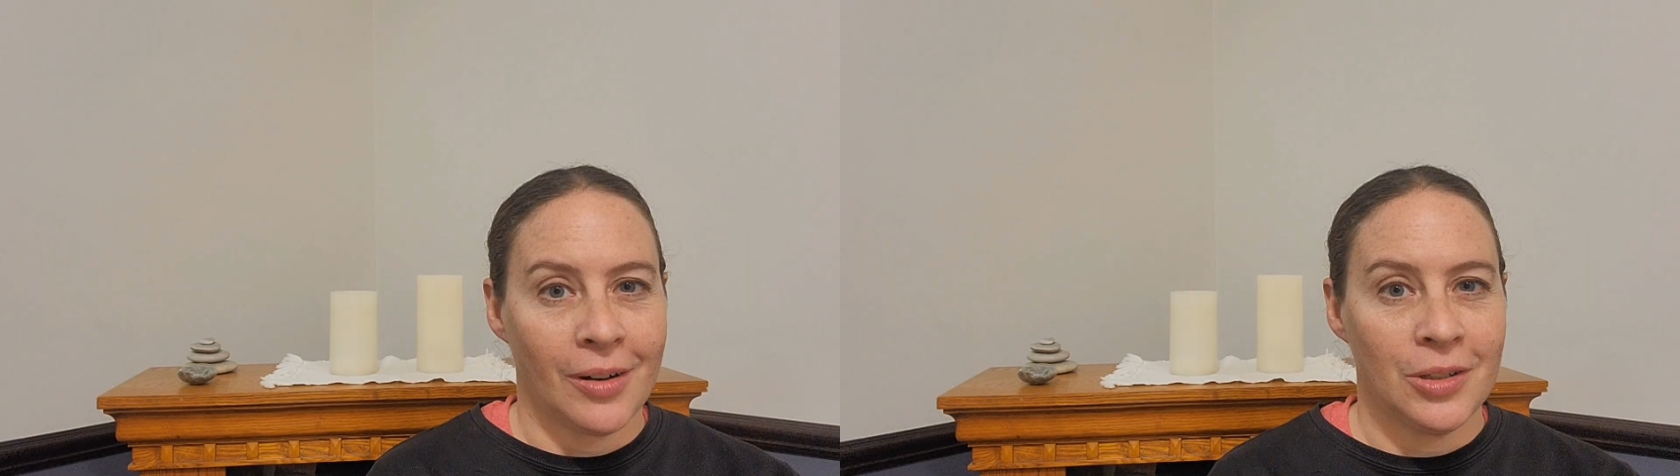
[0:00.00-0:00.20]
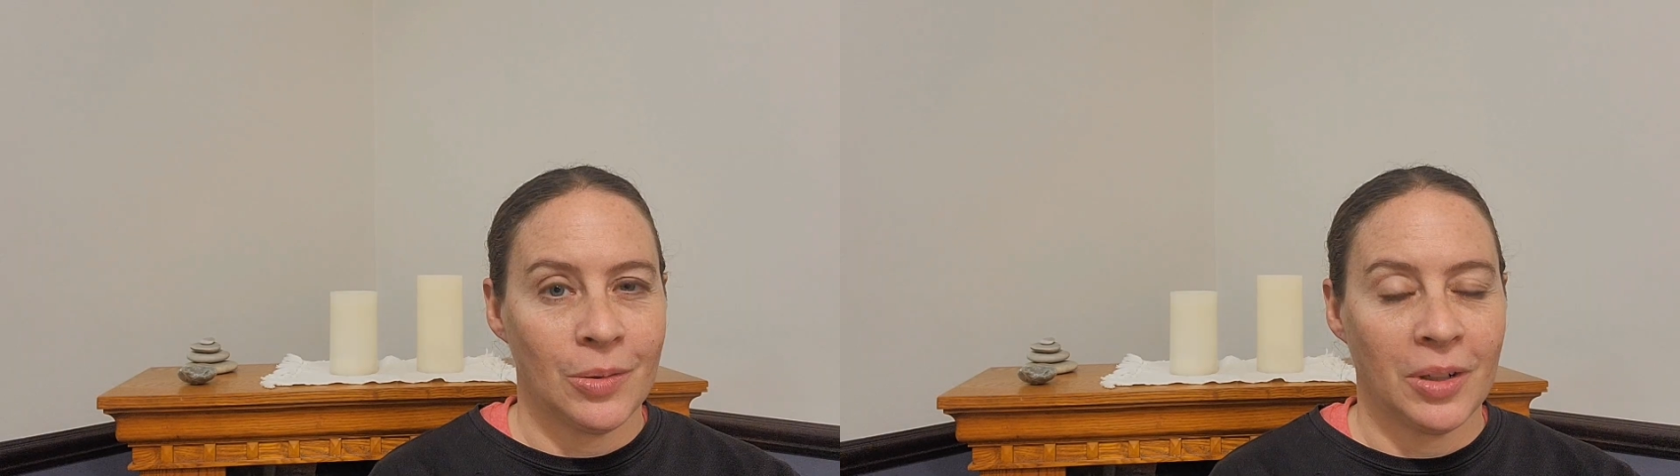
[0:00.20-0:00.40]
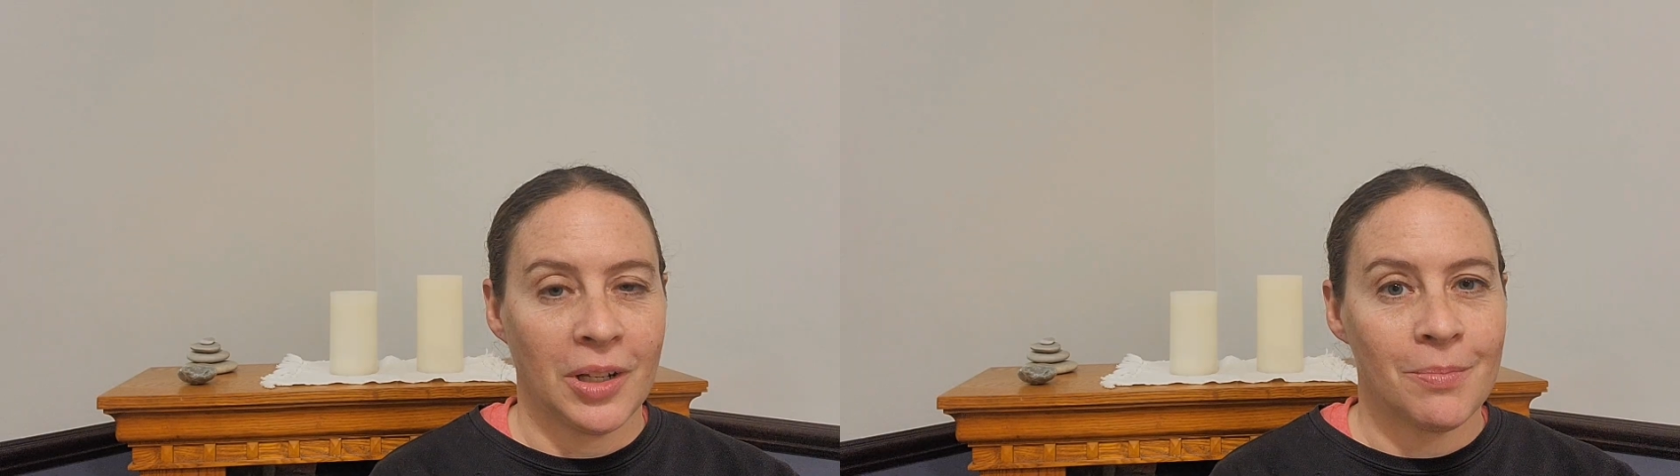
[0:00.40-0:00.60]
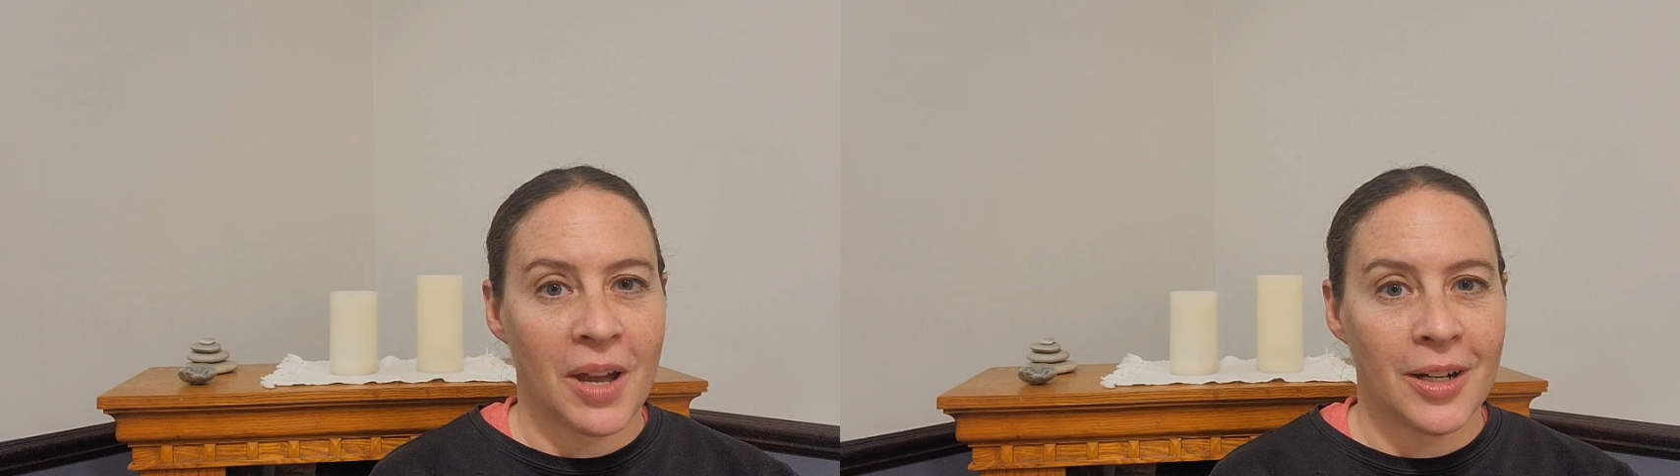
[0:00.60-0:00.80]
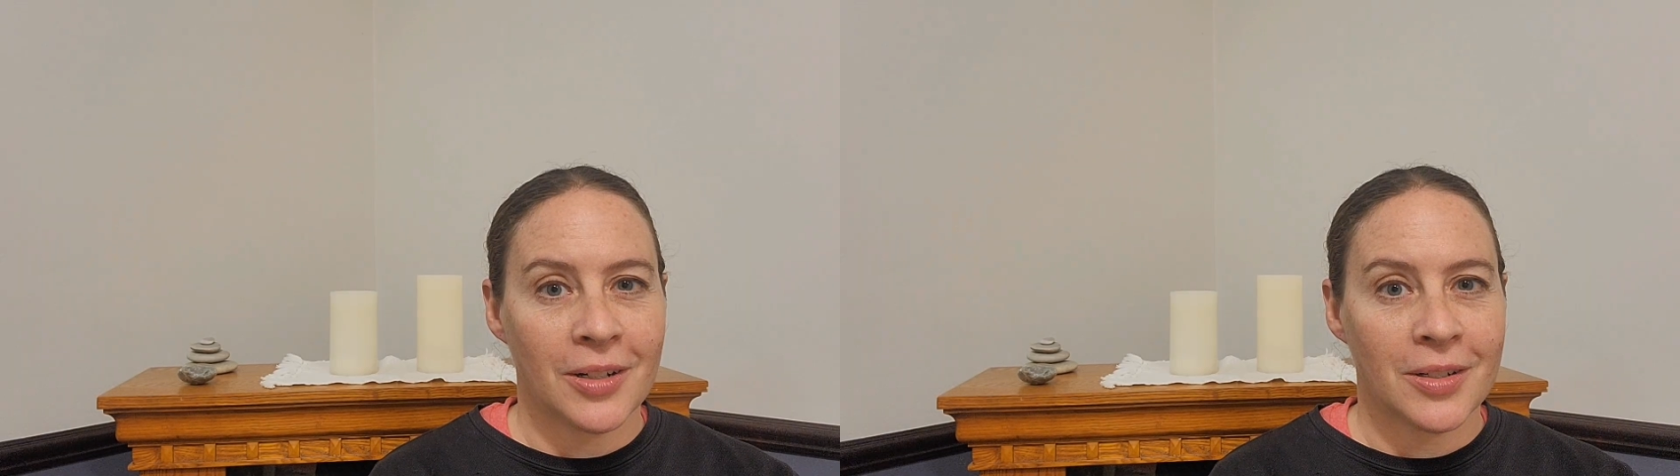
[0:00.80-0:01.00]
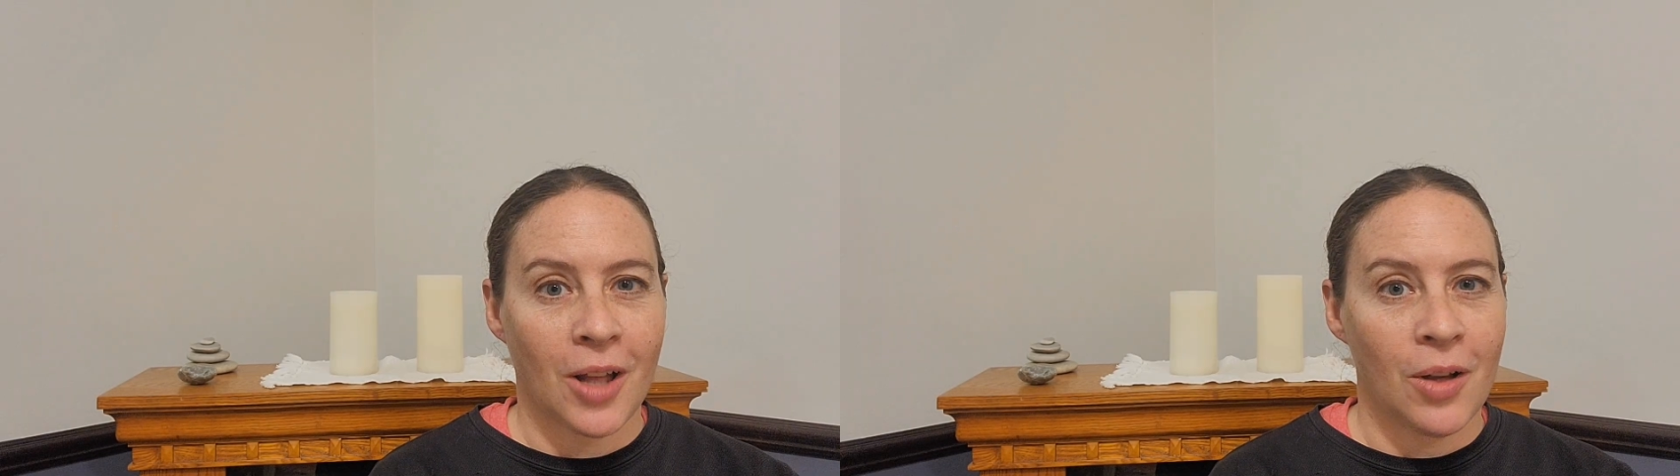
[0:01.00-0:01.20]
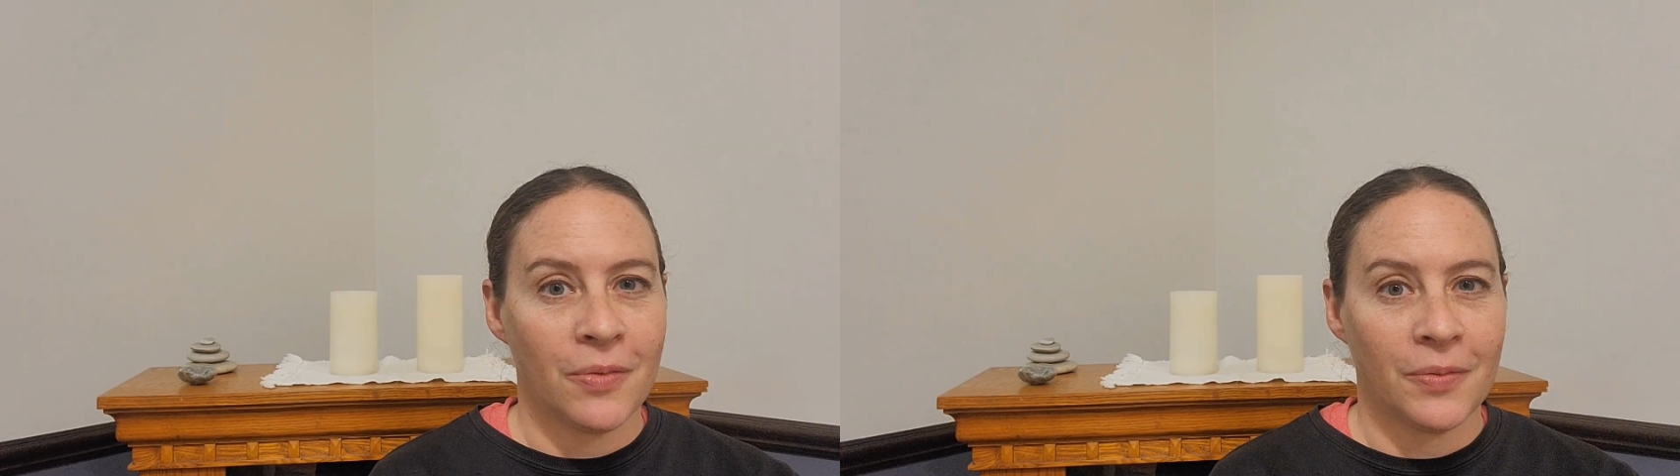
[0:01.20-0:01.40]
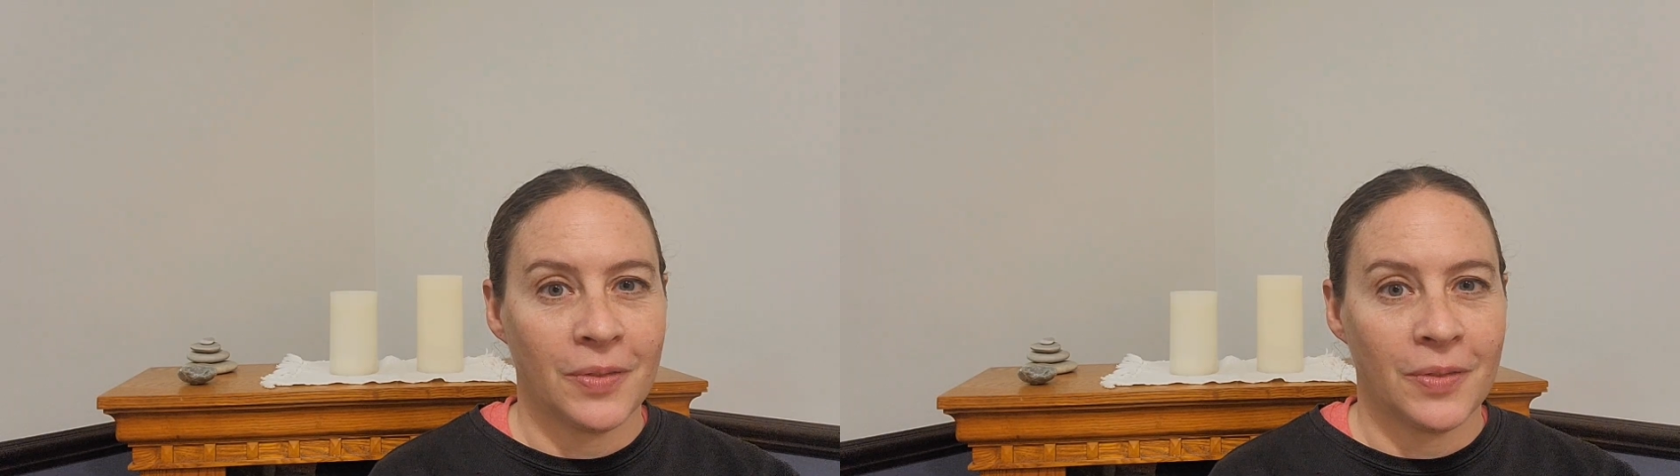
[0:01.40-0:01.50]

and doing it by yourself.